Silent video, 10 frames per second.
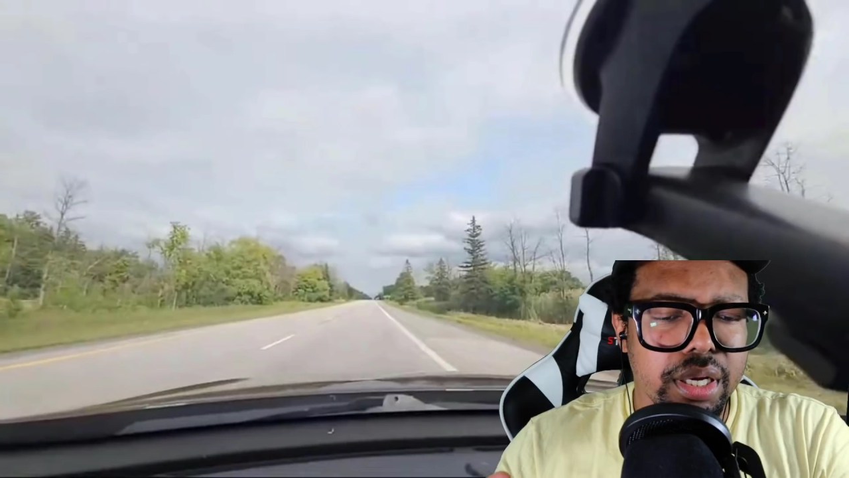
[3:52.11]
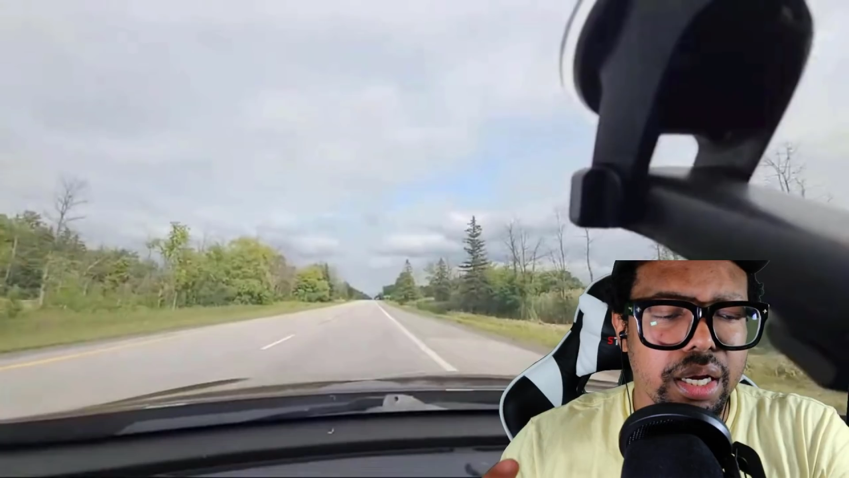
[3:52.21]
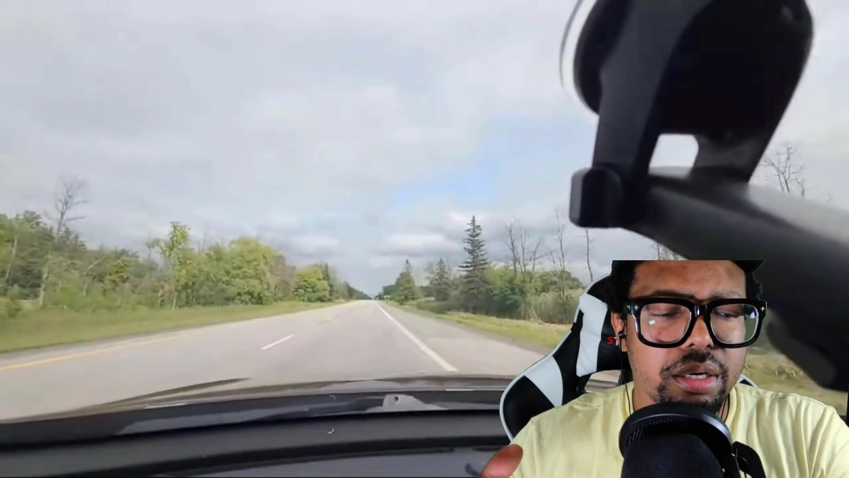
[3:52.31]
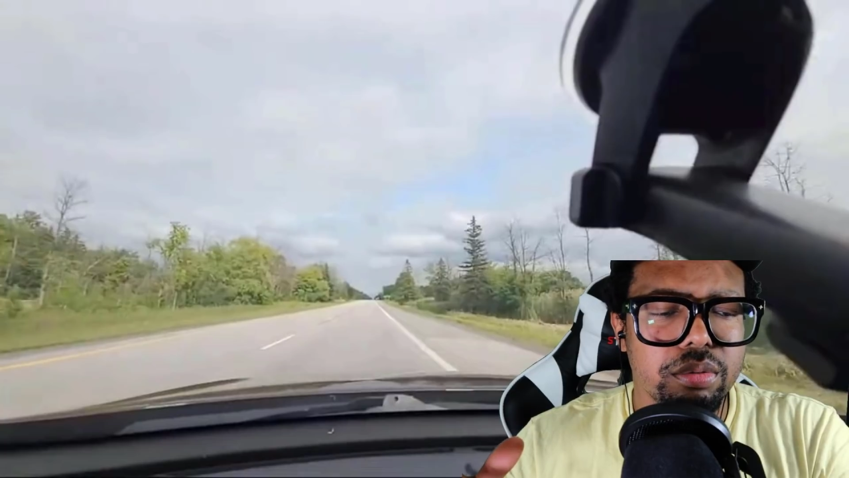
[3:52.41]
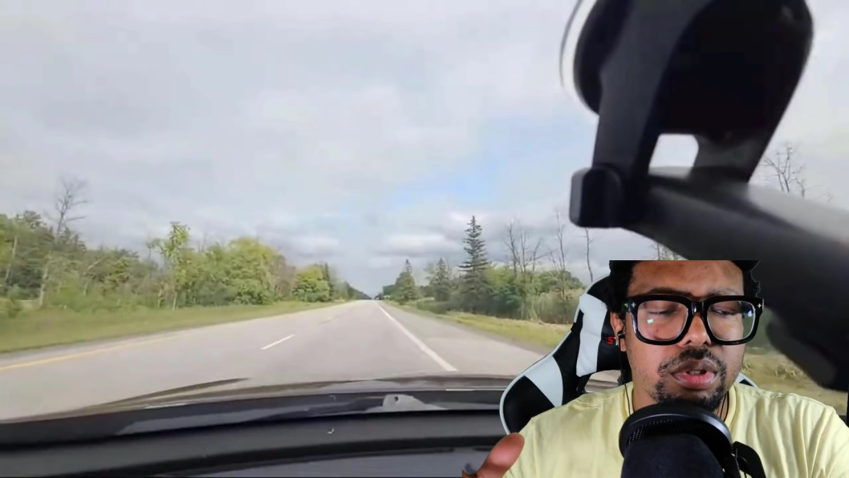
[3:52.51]

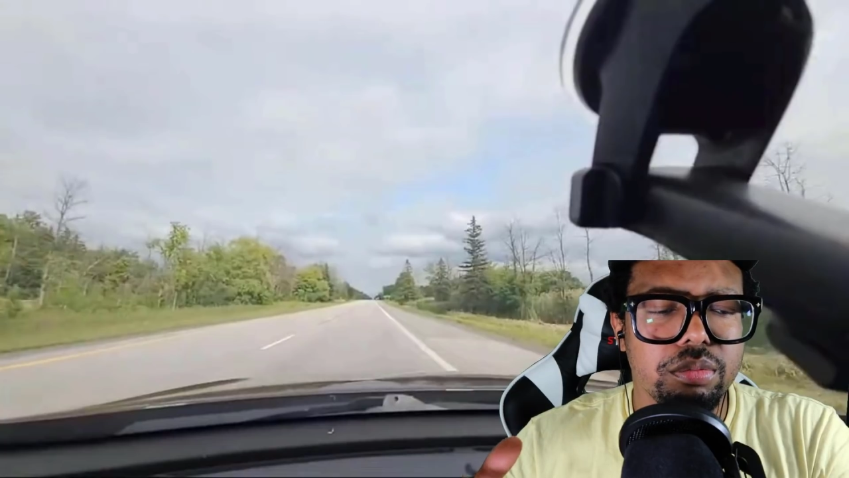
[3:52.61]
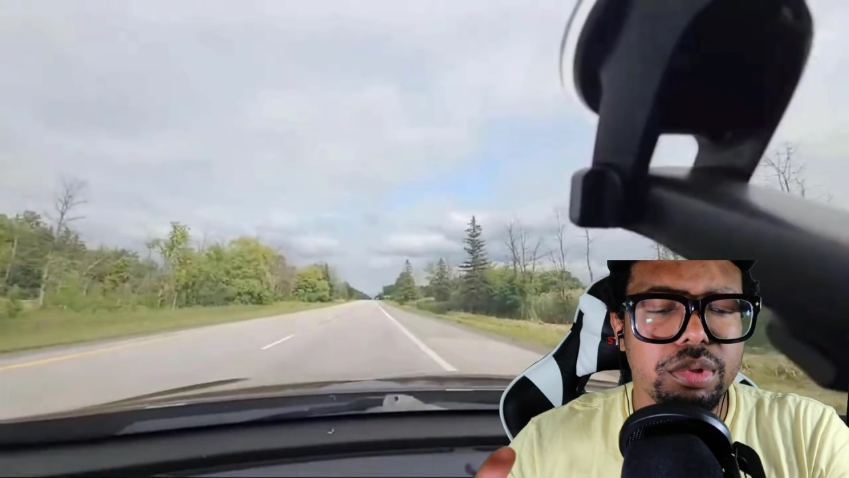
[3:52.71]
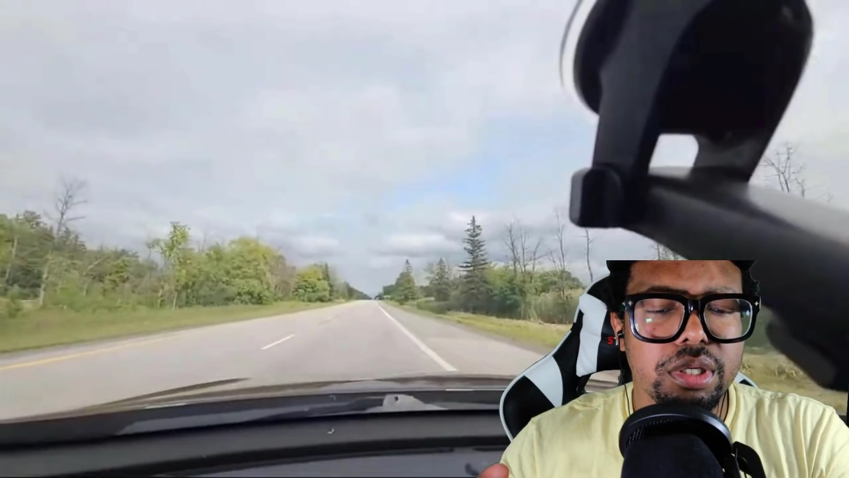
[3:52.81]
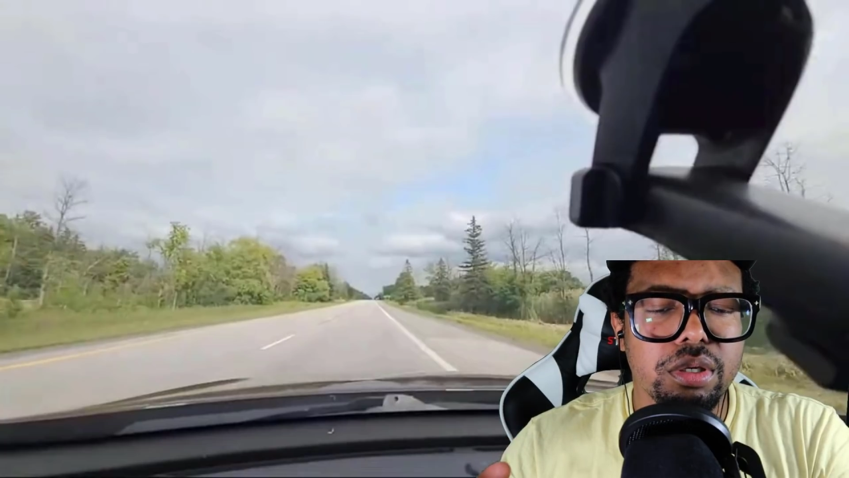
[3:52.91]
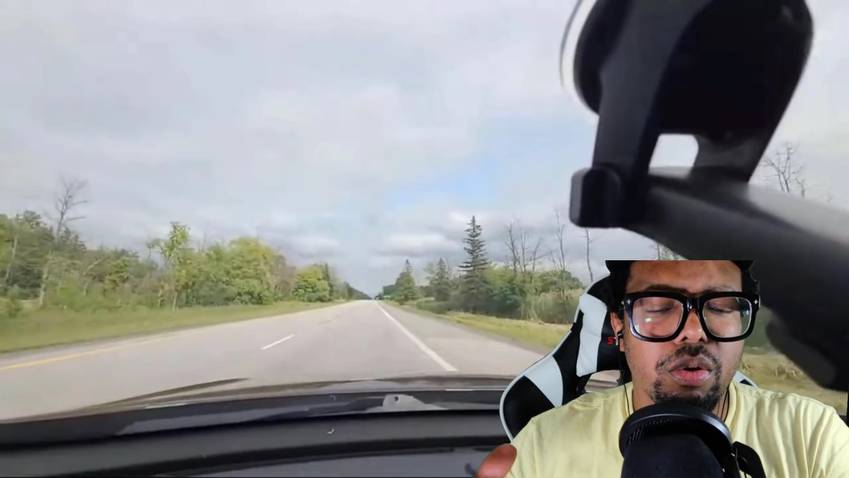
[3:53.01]
and it will
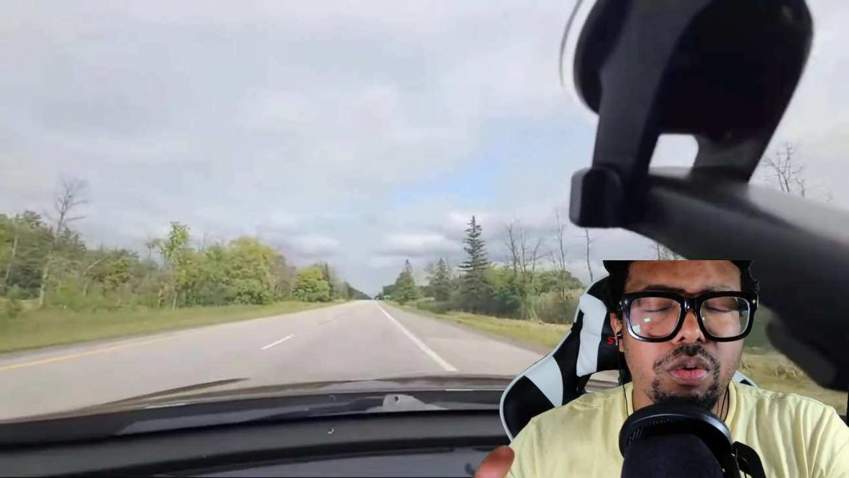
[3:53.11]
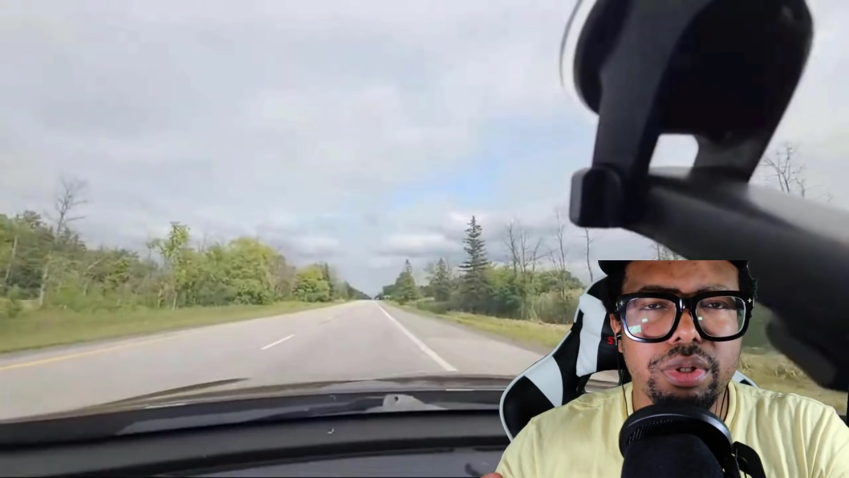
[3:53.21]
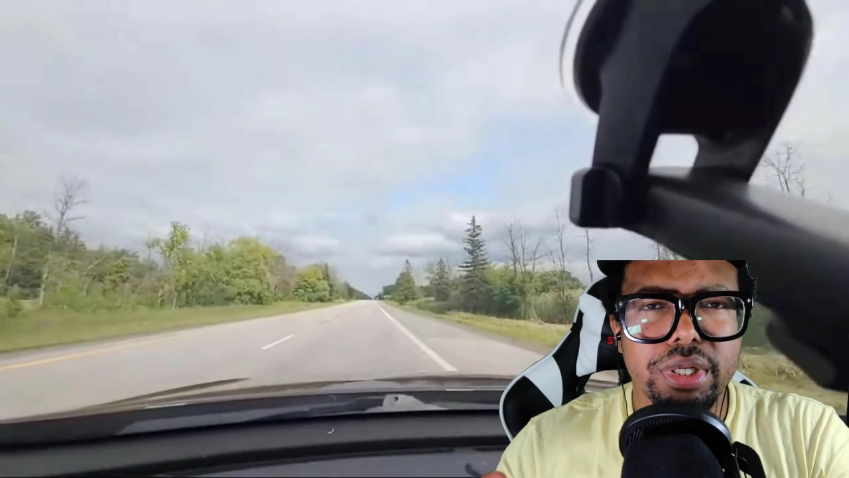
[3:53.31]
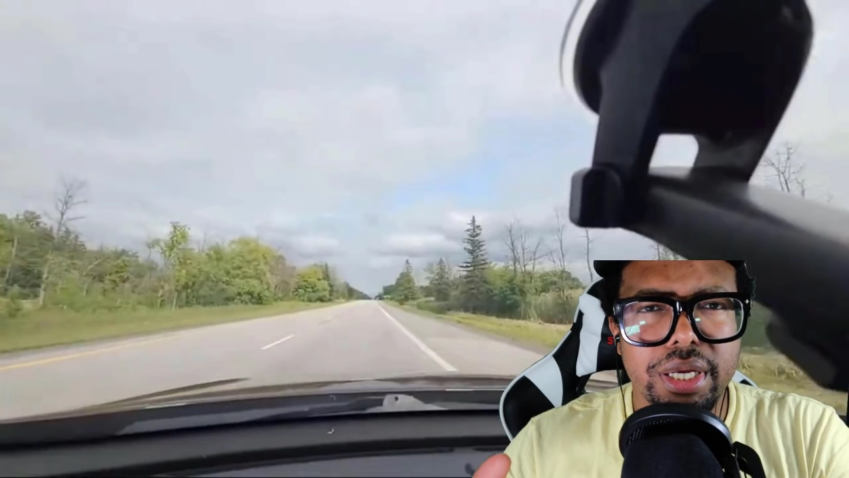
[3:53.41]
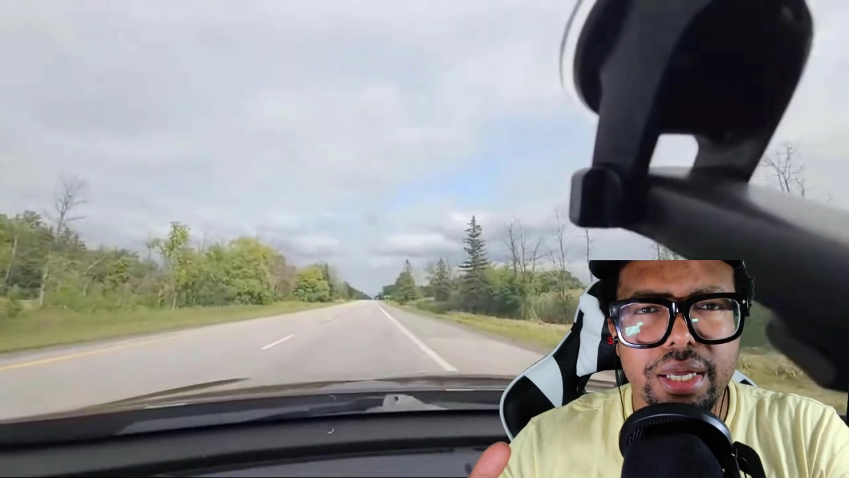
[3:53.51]
be
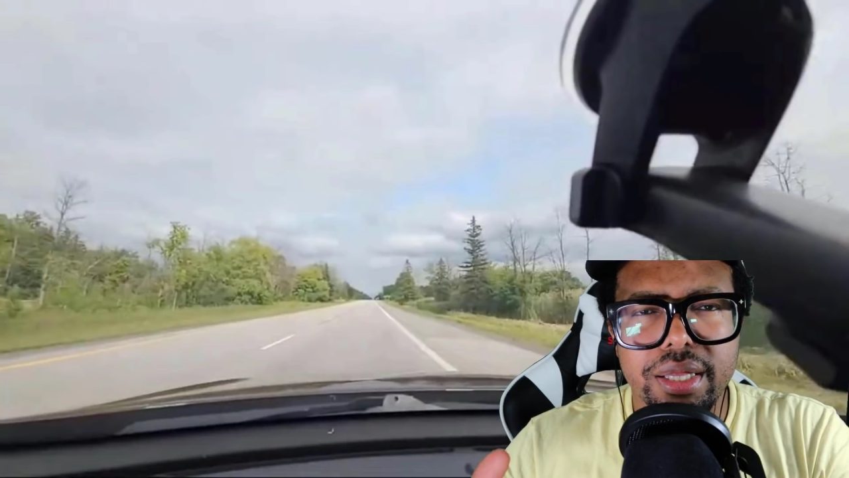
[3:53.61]
only